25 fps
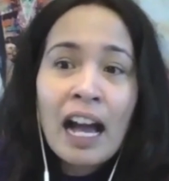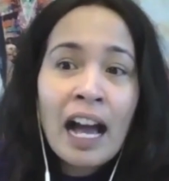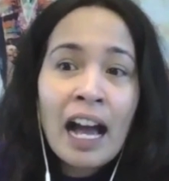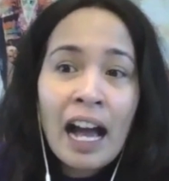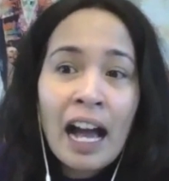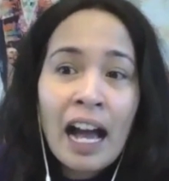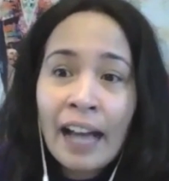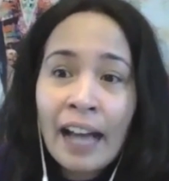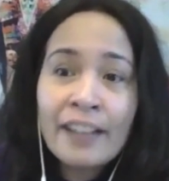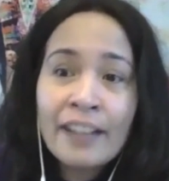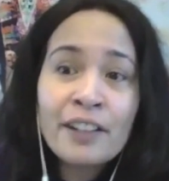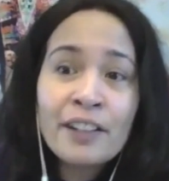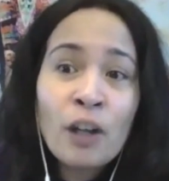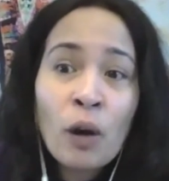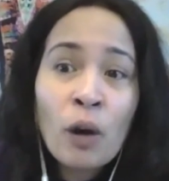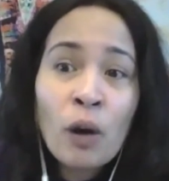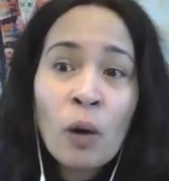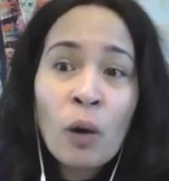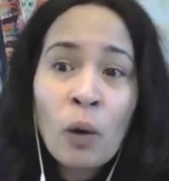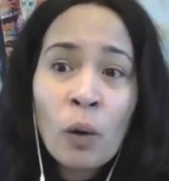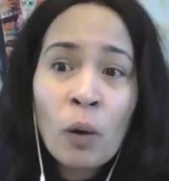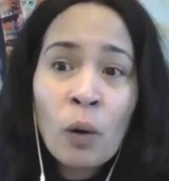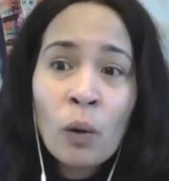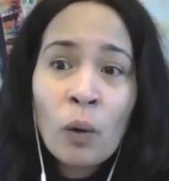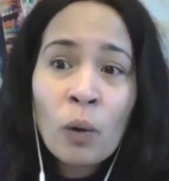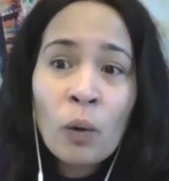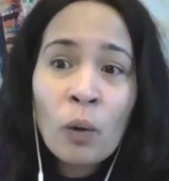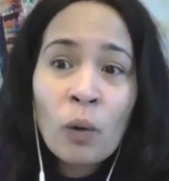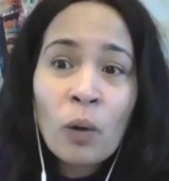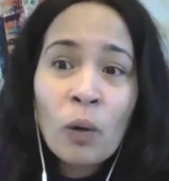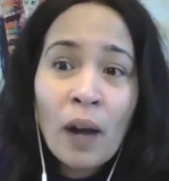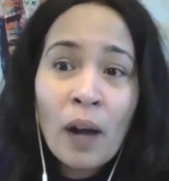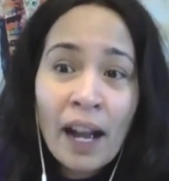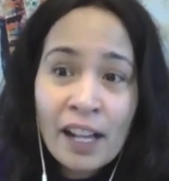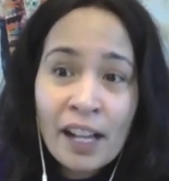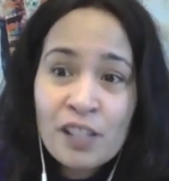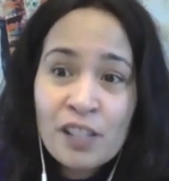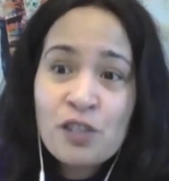I know
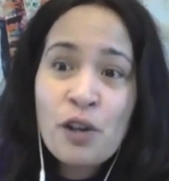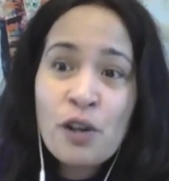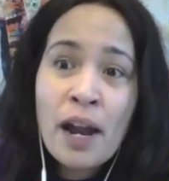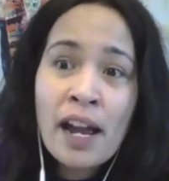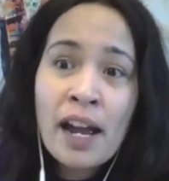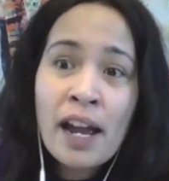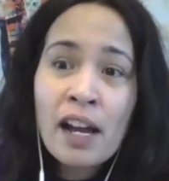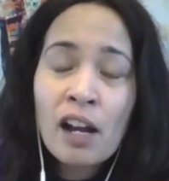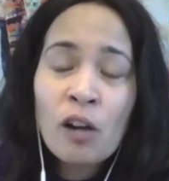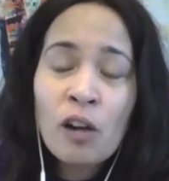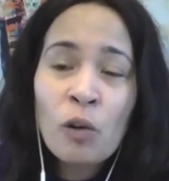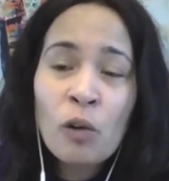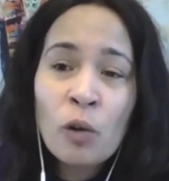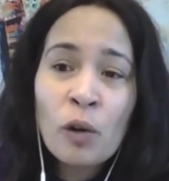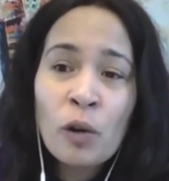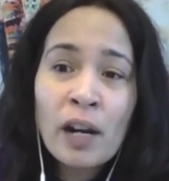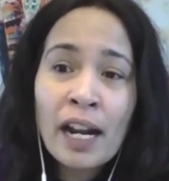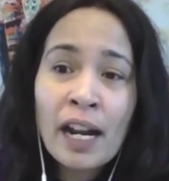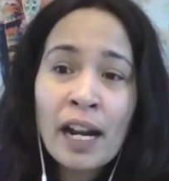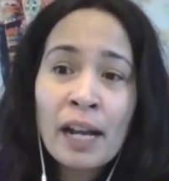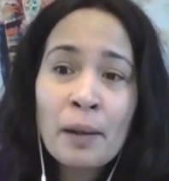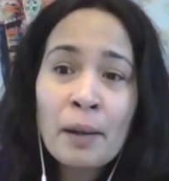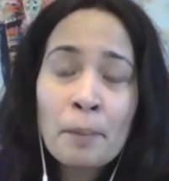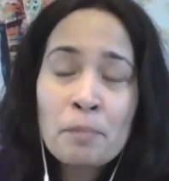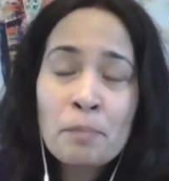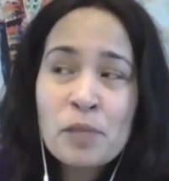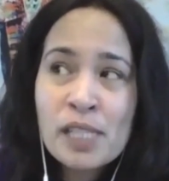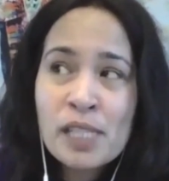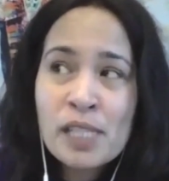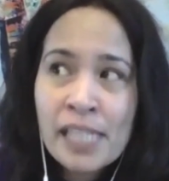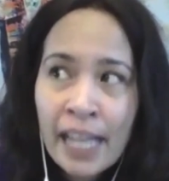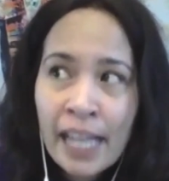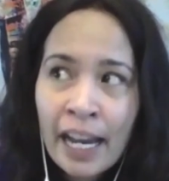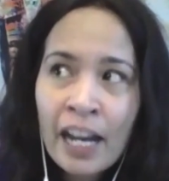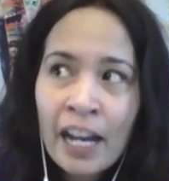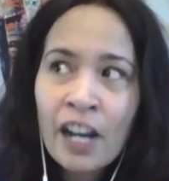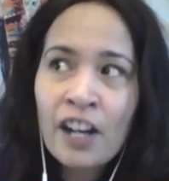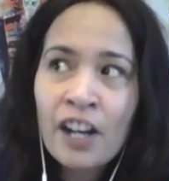I drown, or I'm
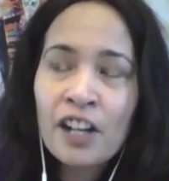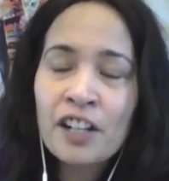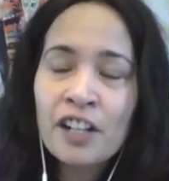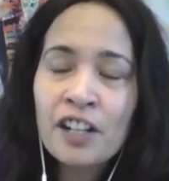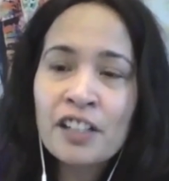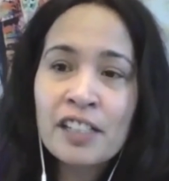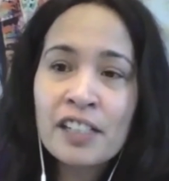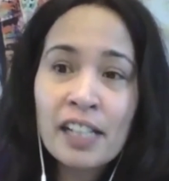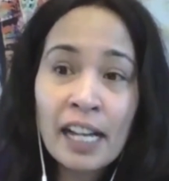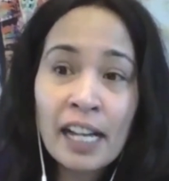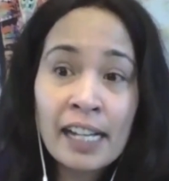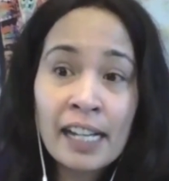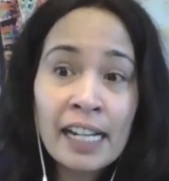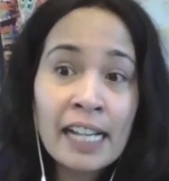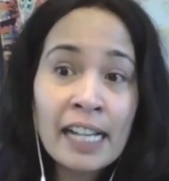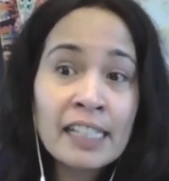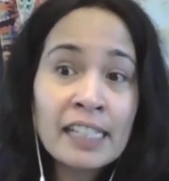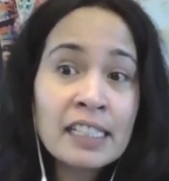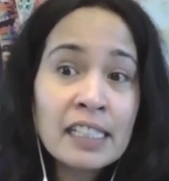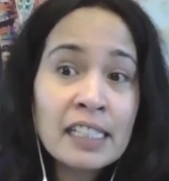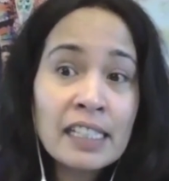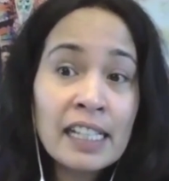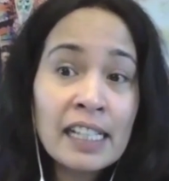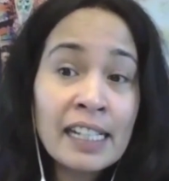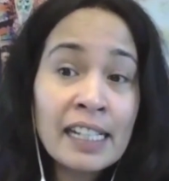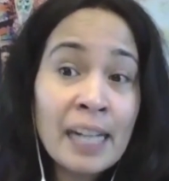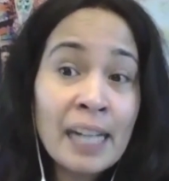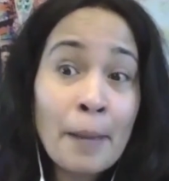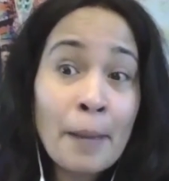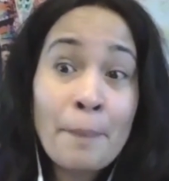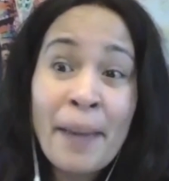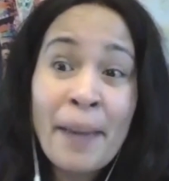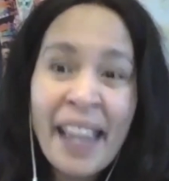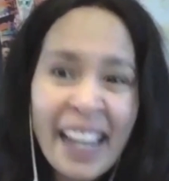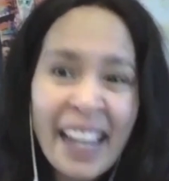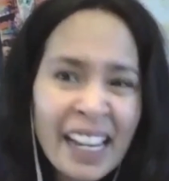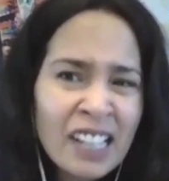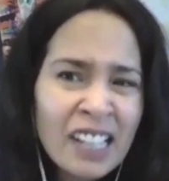scared. And I
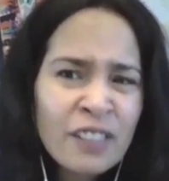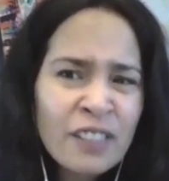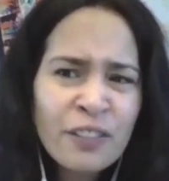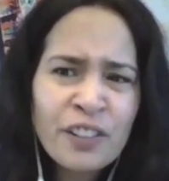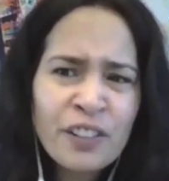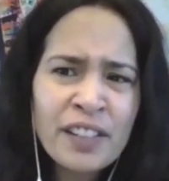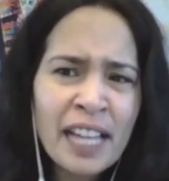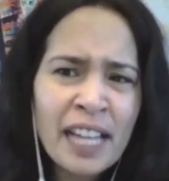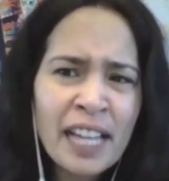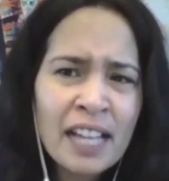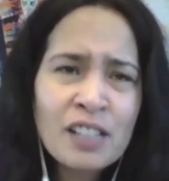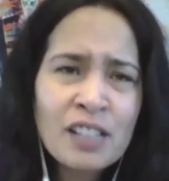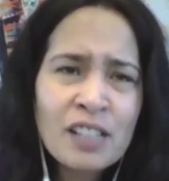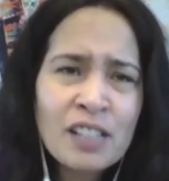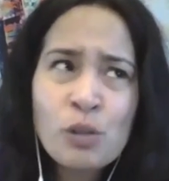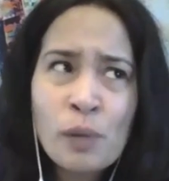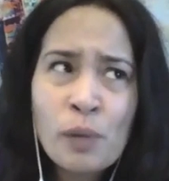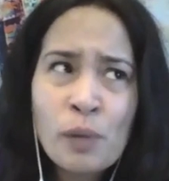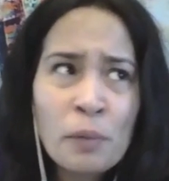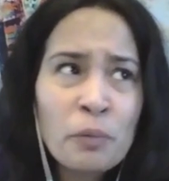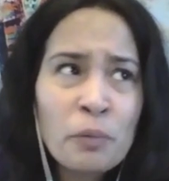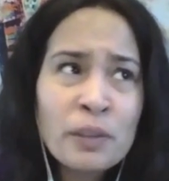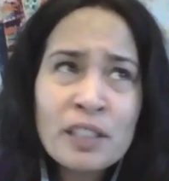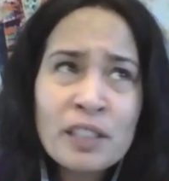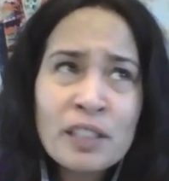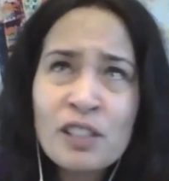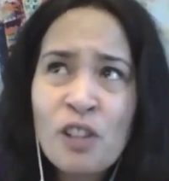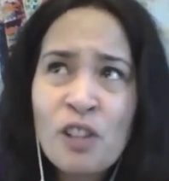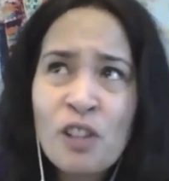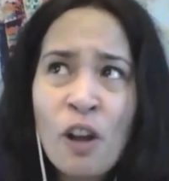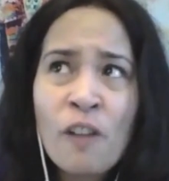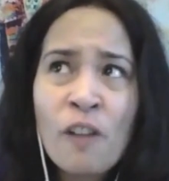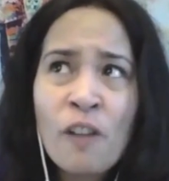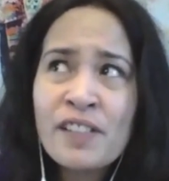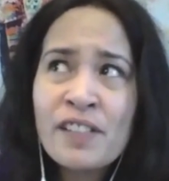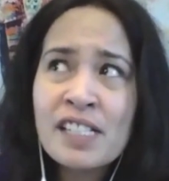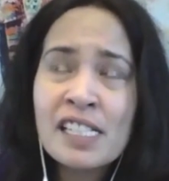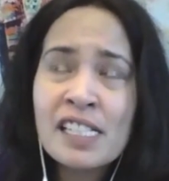paid for that swim with the
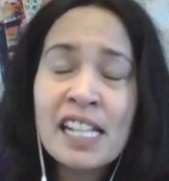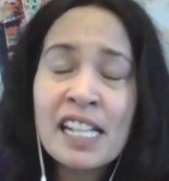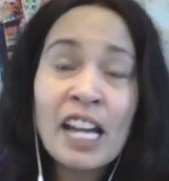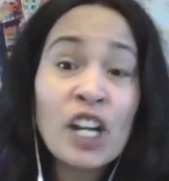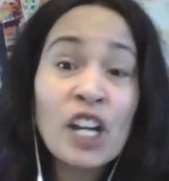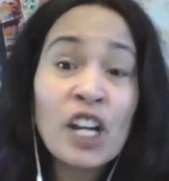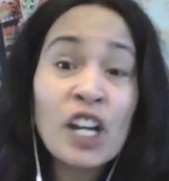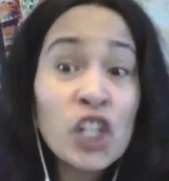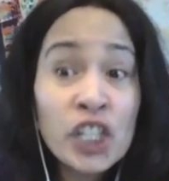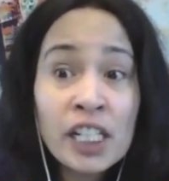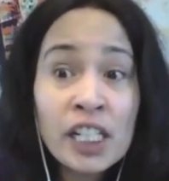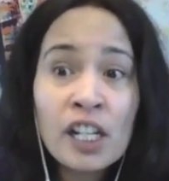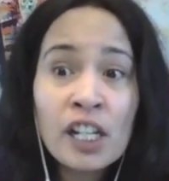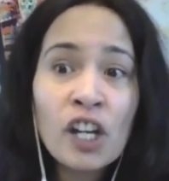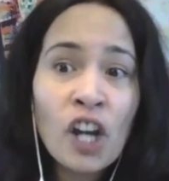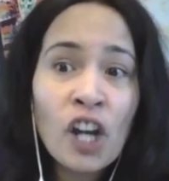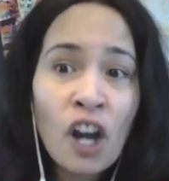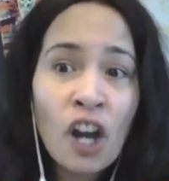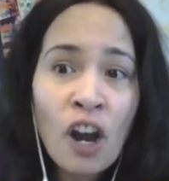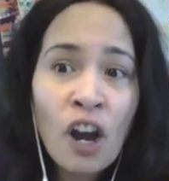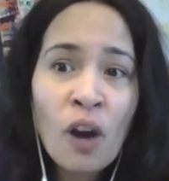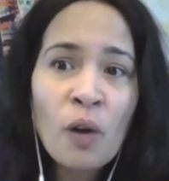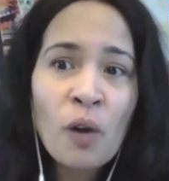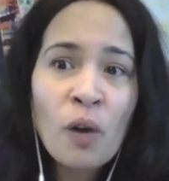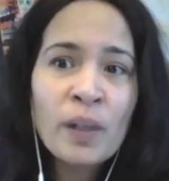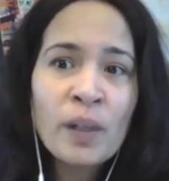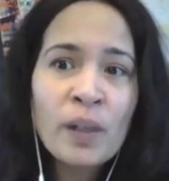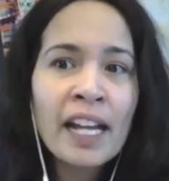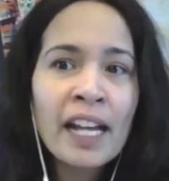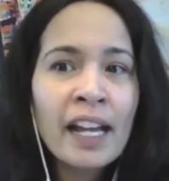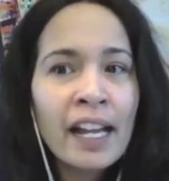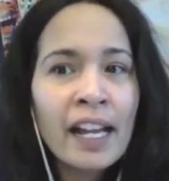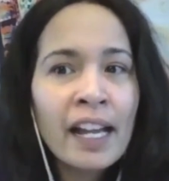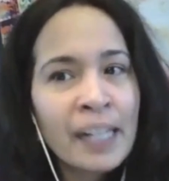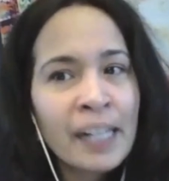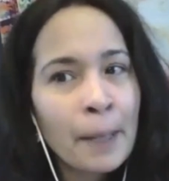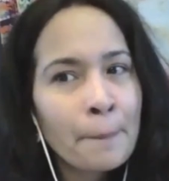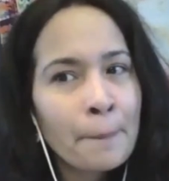dolphins, and I couldn't go. And
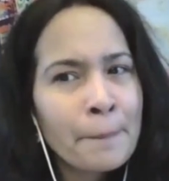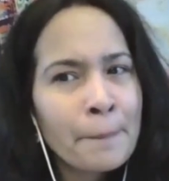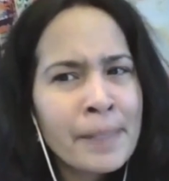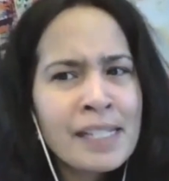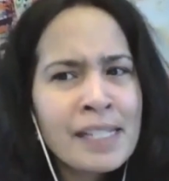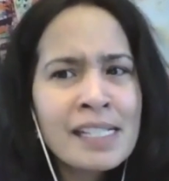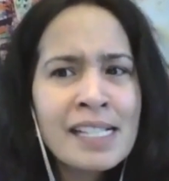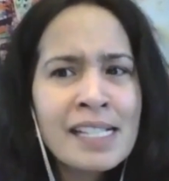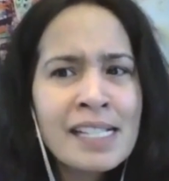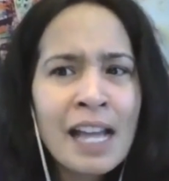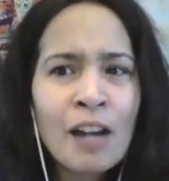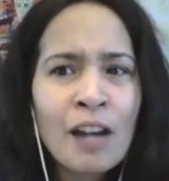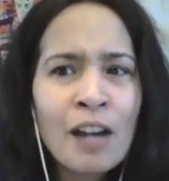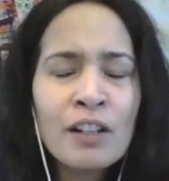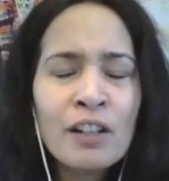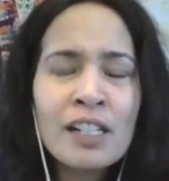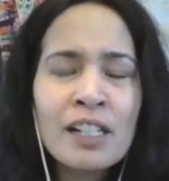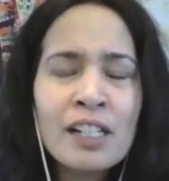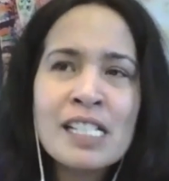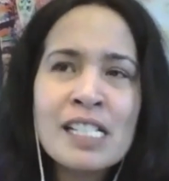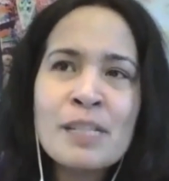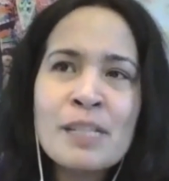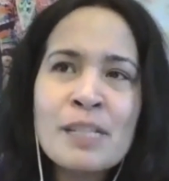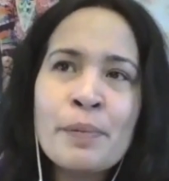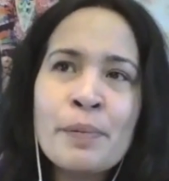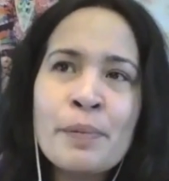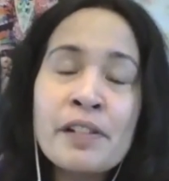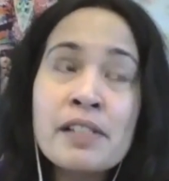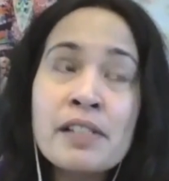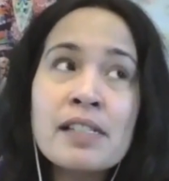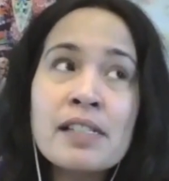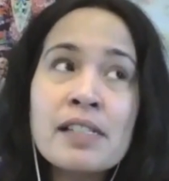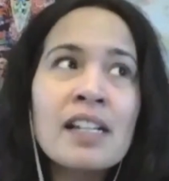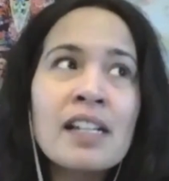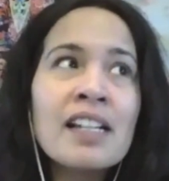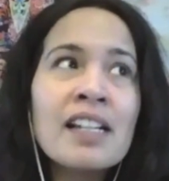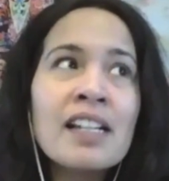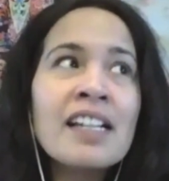I missed out on an experience.
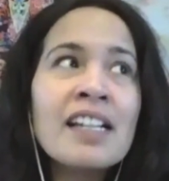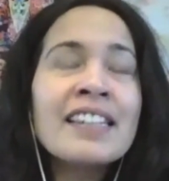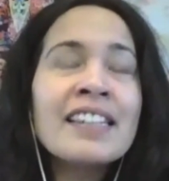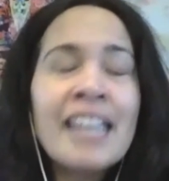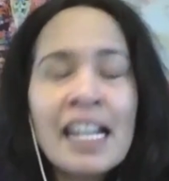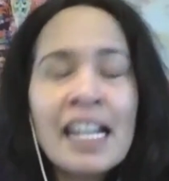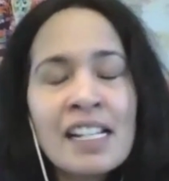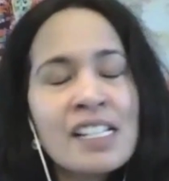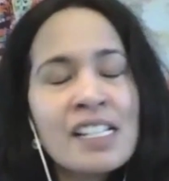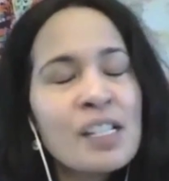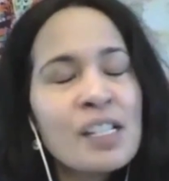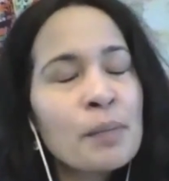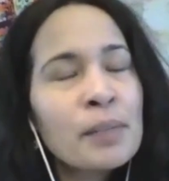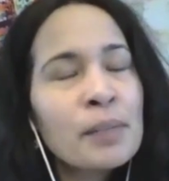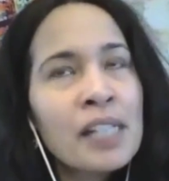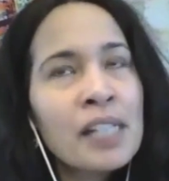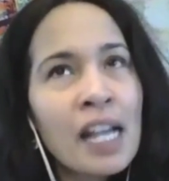That is something I